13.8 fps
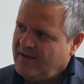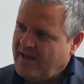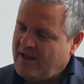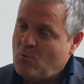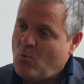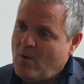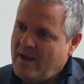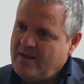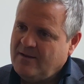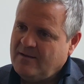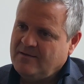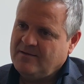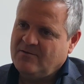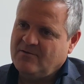and
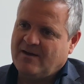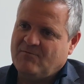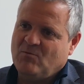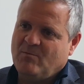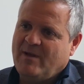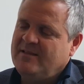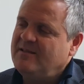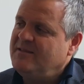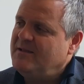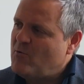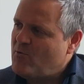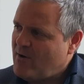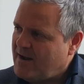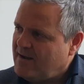when you have to make the
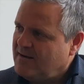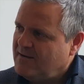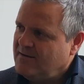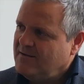deep run.